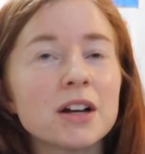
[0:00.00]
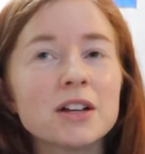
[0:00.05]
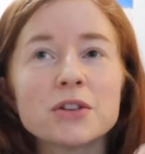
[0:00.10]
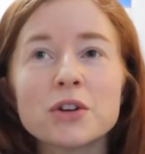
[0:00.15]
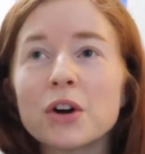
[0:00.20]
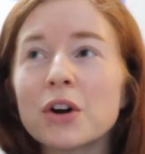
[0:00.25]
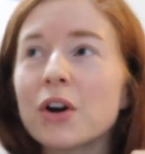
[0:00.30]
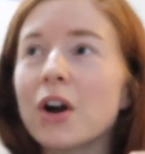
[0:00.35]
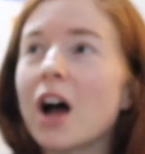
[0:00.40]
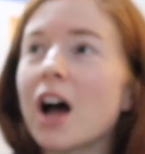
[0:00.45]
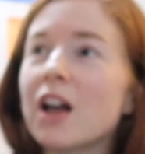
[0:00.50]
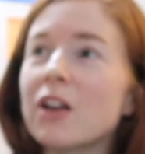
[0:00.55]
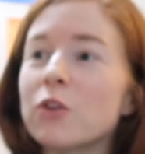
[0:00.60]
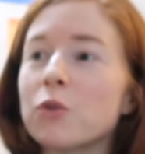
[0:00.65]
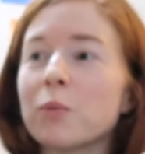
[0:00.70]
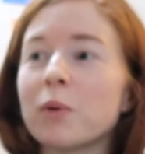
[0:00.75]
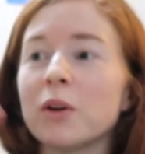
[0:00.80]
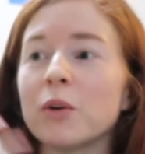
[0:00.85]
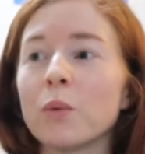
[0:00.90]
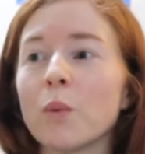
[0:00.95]
is her
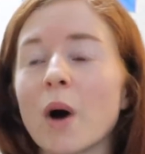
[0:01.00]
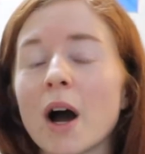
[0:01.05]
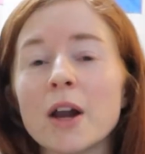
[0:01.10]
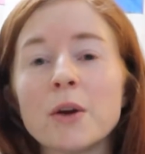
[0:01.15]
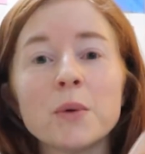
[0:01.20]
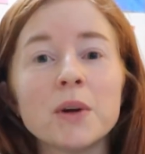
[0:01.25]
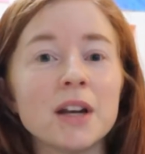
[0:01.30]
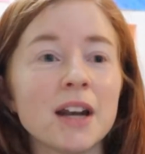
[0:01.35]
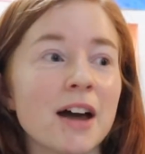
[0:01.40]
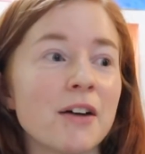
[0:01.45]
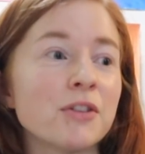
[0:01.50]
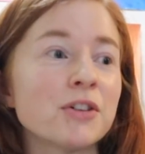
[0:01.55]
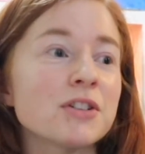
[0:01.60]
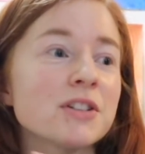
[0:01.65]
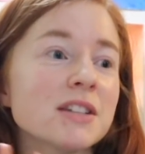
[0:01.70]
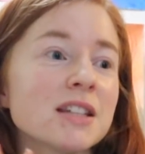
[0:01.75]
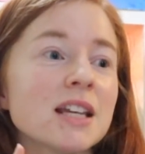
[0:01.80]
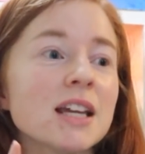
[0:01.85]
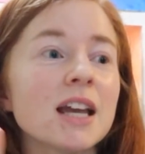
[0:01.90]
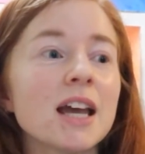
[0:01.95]
husband? Why do we never
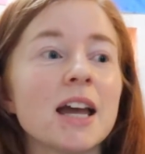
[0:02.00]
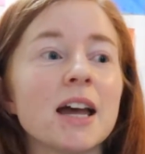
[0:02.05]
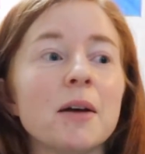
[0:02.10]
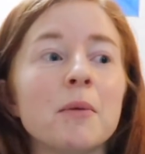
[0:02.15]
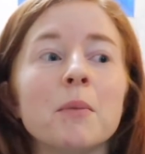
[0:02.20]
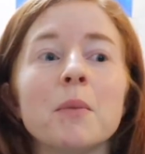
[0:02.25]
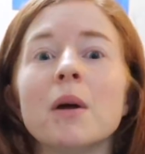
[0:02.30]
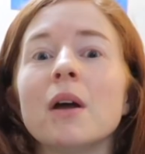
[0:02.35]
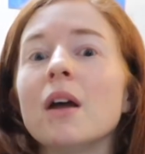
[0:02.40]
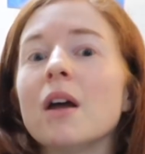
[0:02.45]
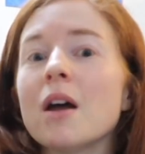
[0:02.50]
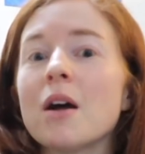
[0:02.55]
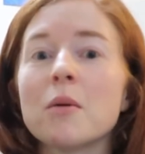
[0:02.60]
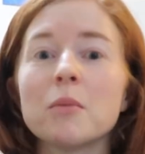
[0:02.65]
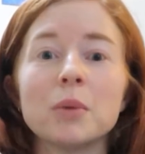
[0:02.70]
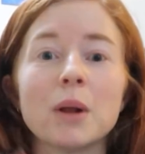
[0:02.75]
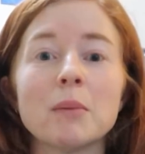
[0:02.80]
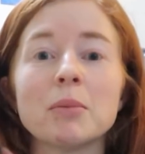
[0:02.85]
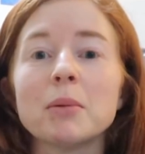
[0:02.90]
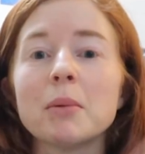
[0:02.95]
see him?
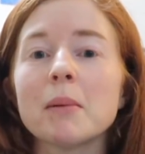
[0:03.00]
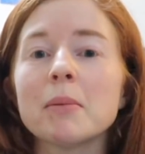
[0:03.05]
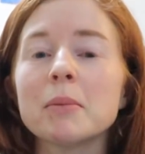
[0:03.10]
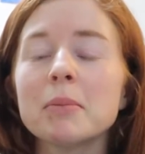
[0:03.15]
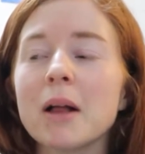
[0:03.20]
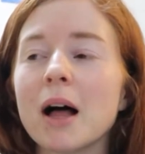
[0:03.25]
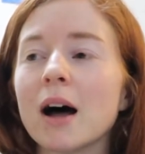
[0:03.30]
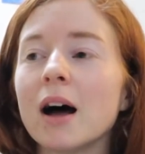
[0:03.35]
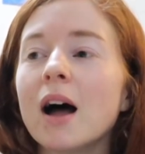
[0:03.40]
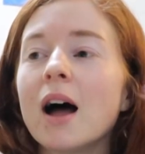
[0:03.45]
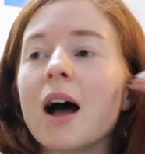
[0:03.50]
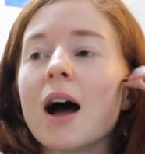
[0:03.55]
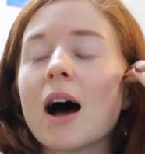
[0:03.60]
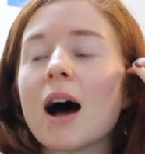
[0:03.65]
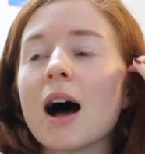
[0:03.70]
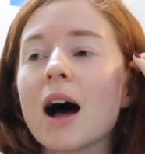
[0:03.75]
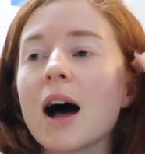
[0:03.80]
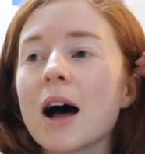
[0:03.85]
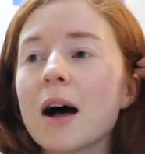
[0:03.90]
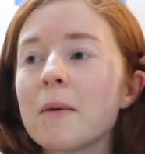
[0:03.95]
Blah, blah, blah, blah,
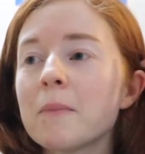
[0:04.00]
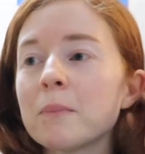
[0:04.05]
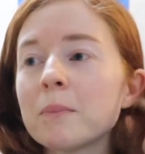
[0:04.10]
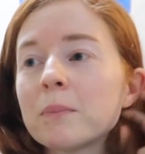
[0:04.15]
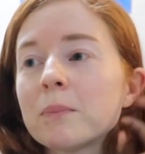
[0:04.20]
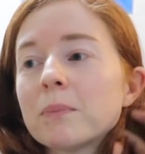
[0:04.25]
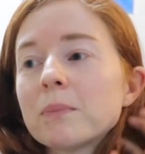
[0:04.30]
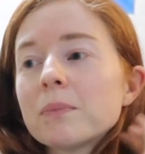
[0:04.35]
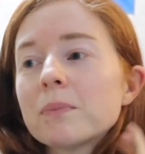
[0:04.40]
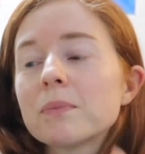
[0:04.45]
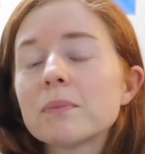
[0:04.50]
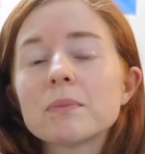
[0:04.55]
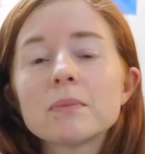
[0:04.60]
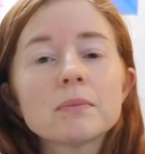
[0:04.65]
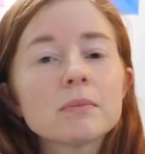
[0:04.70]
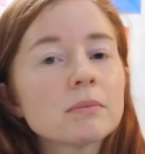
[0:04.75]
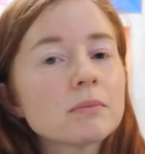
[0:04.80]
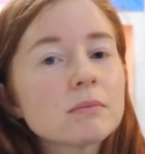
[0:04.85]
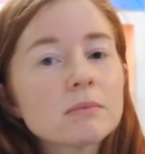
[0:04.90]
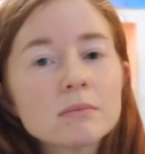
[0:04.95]
blah.
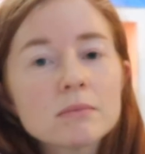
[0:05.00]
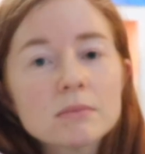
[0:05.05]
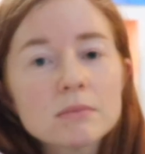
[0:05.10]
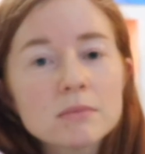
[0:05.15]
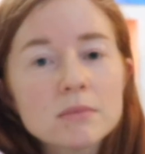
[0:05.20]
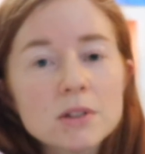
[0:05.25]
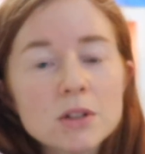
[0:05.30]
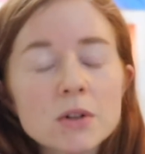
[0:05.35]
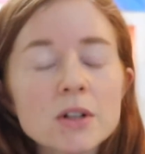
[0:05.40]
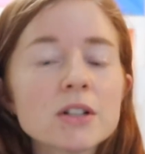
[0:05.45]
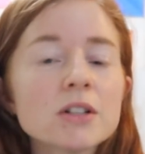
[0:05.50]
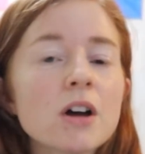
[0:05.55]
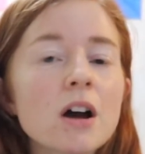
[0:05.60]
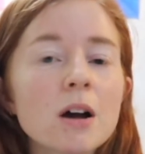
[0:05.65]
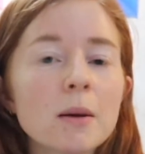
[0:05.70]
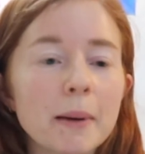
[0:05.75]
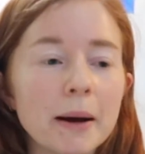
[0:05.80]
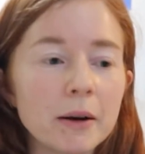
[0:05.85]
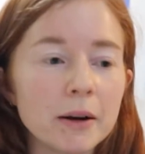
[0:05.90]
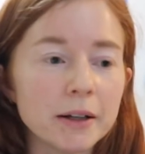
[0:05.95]
So let's
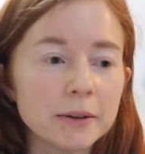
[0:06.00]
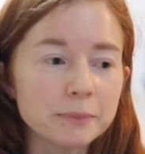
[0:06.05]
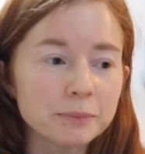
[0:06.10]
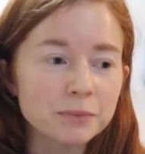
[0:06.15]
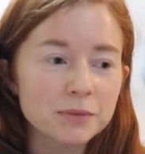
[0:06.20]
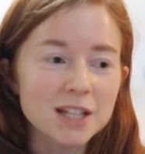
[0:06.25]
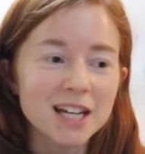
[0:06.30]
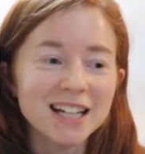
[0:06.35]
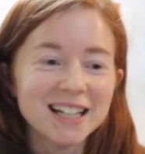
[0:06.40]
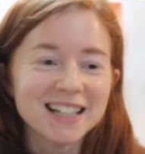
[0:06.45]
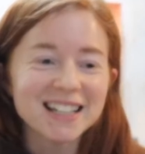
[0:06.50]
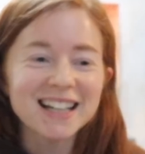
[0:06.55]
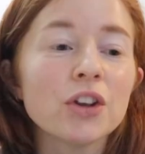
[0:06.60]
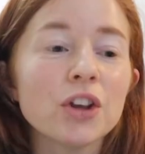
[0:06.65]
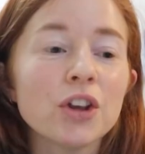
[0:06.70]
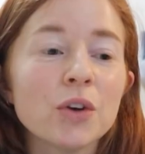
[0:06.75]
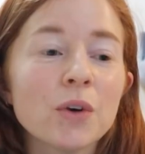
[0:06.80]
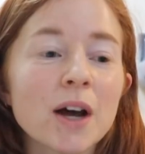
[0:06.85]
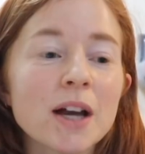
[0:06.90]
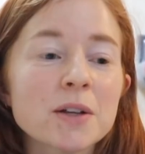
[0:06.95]
talk about it.
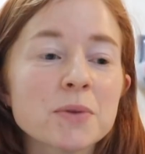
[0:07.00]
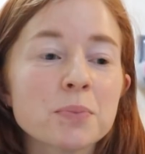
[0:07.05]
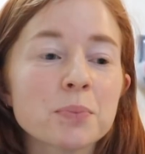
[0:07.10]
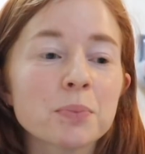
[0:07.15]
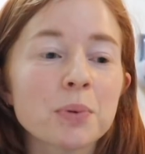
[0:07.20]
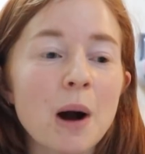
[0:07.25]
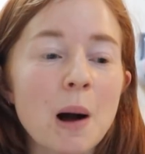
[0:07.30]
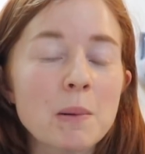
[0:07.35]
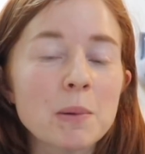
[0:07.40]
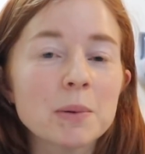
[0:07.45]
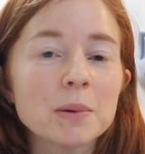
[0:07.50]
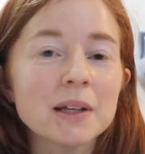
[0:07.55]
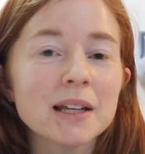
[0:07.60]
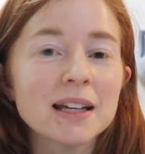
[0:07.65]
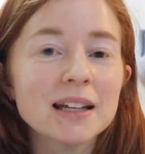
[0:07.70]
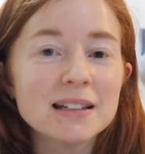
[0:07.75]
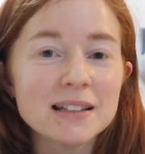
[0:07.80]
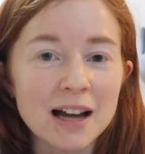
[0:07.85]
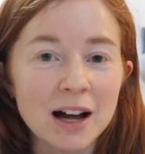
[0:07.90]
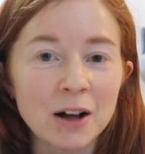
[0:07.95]
You guys probably
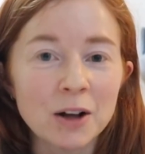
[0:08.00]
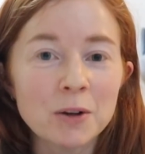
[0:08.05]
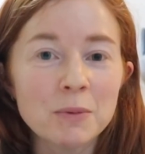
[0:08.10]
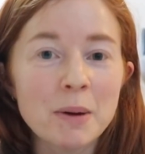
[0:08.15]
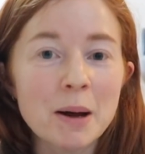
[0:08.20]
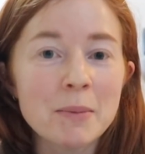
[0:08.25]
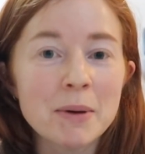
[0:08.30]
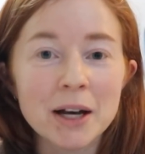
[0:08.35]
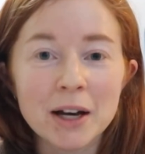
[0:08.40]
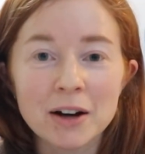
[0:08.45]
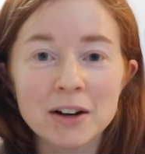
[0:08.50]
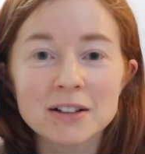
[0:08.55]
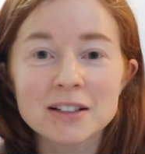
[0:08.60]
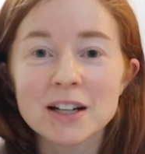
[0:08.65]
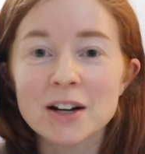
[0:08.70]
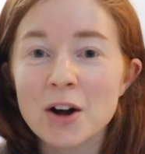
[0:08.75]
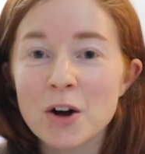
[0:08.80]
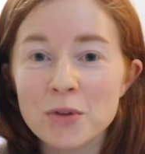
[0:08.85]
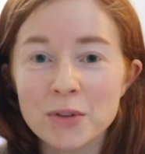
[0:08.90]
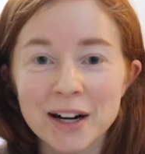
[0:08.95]
can tell by my
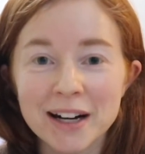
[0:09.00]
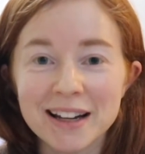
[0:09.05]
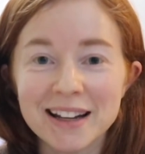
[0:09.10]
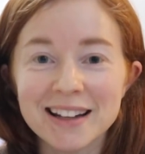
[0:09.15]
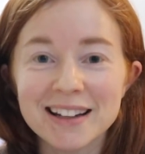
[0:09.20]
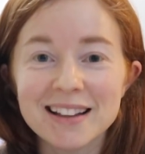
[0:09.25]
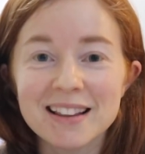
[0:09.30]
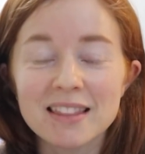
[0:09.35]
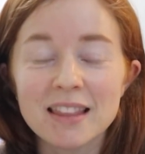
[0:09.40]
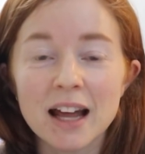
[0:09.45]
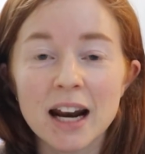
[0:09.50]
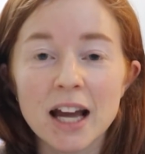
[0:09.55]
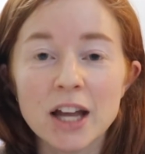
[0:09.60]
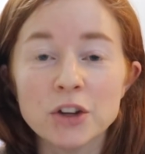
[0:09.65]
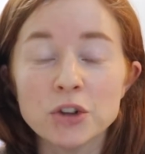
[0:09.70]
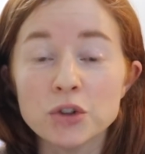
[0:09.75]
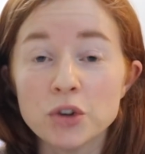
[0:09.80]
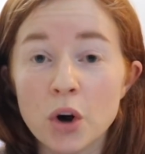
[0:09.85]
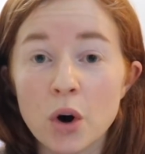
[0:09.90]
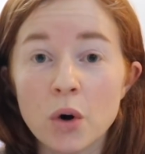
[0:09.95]
content already that I
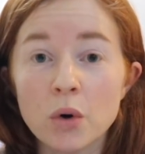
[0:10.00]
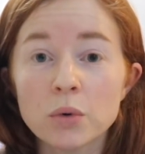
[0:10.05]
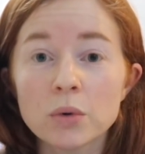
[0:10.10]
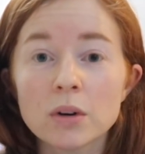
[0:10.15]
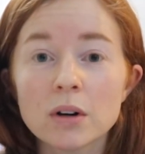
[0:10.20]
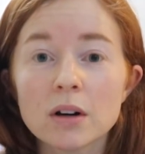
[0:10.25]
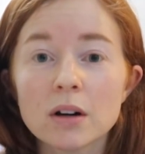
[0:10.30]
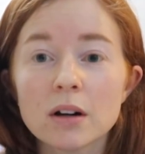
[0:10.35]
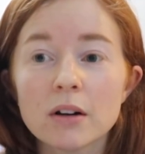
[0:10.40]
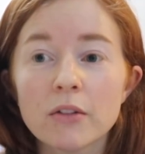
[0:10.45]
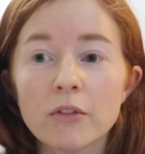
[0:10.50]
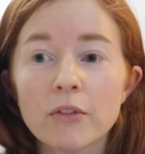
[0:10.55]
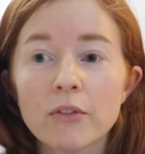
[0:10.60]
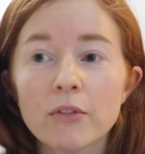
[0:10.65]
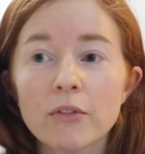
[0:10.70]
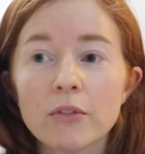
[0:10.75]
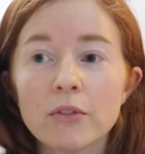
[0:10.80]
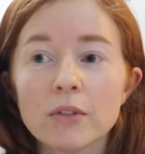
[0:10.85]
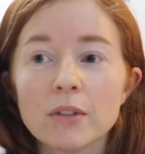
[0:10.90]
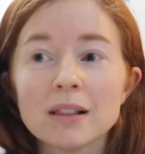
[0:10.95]
don't
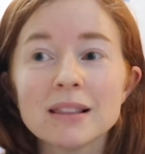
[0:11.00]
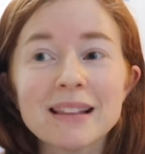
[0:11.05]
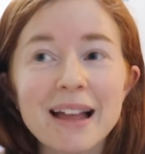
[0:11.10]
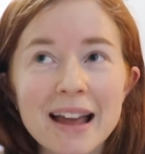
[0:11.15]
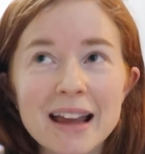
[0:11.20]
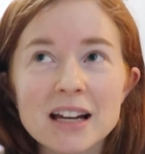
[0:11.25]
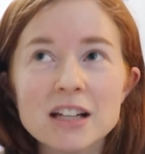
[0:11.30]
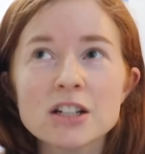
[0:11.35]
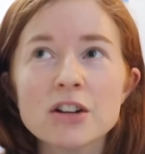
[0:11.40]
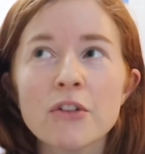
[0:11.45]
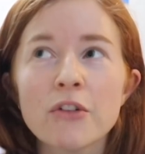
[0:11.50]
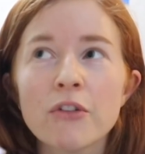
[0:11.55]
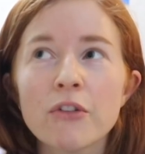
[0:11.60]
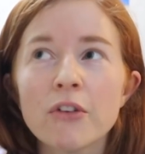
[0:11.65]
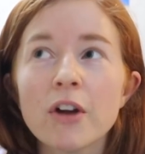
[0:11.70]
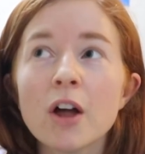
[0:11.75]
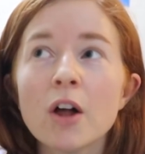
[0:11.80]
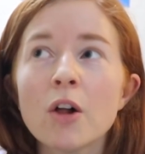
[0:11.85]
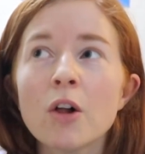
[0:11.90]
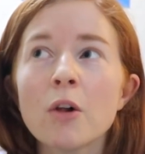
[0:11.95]
like to
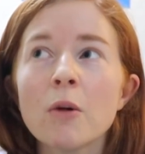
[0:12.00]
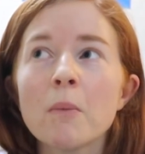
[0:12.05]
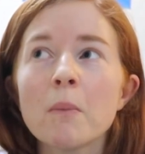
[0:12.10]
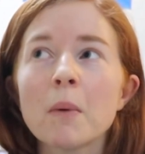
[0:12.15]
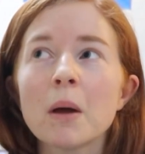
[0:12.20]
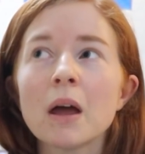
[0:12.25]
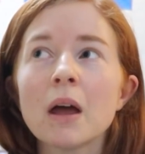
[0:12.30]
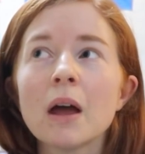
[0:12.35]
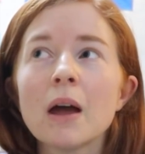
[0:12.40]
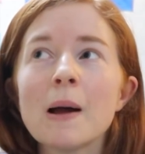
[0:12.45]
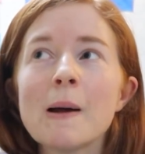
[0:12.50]
film